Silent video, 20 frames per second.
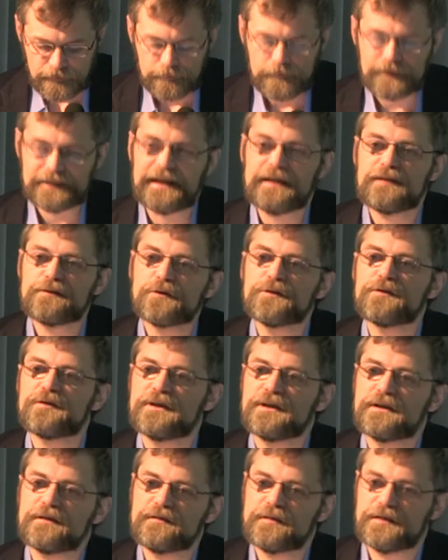But I don't
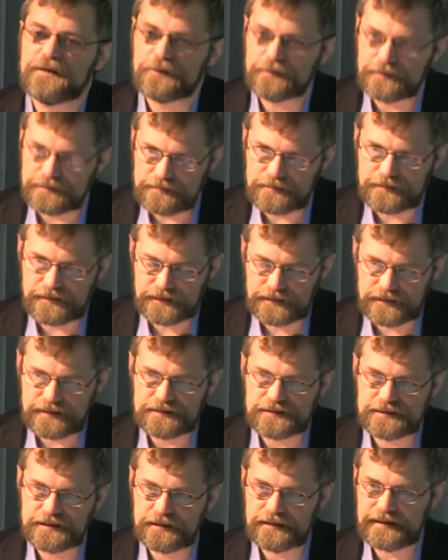think it's the only thing
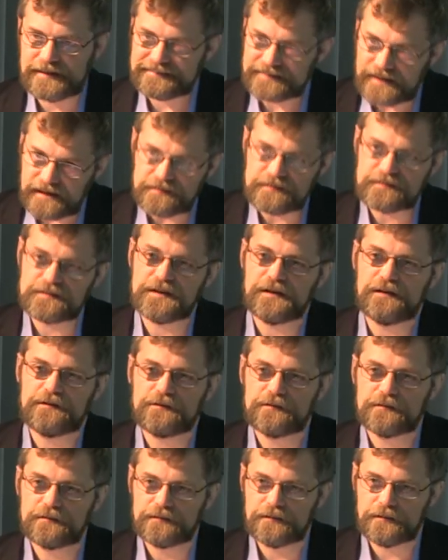that has
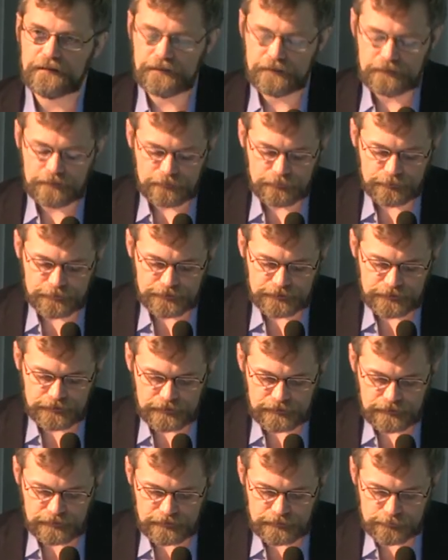changed over
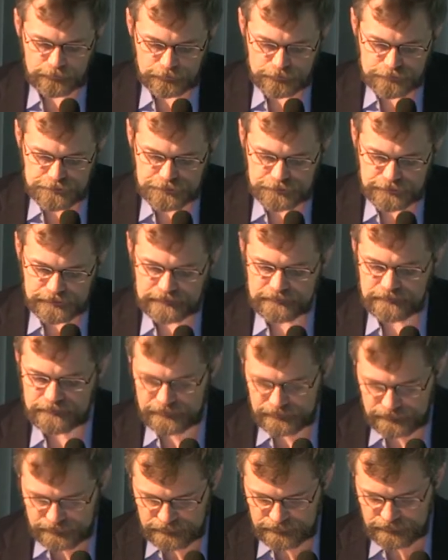evolution and
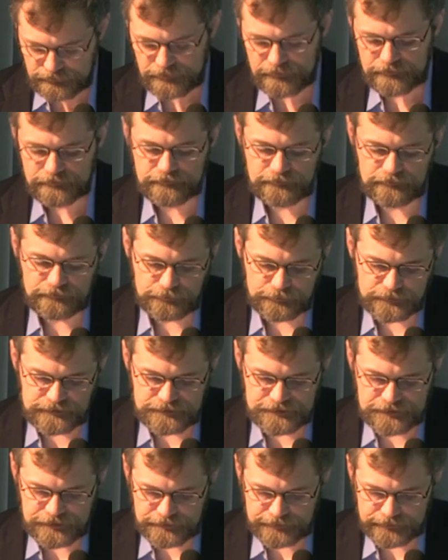since
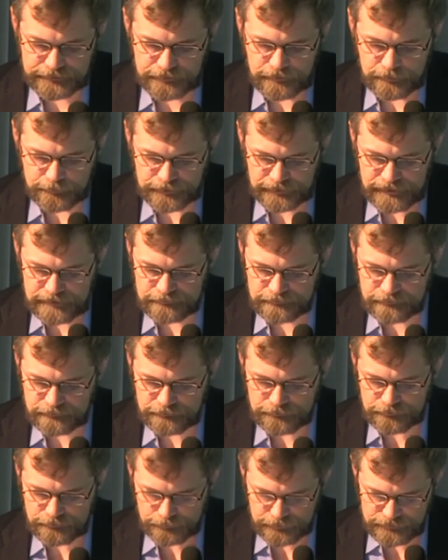we share a common
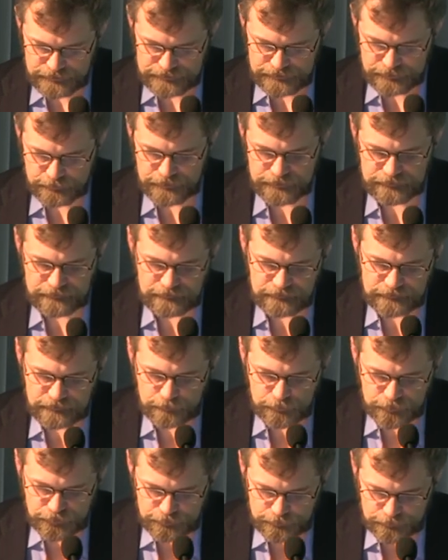ancestor with chimpanzees
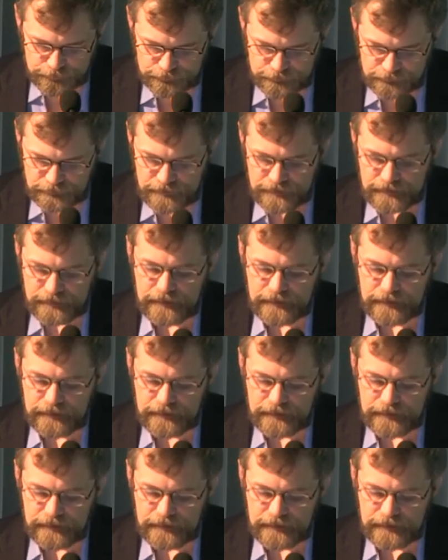and bonobos.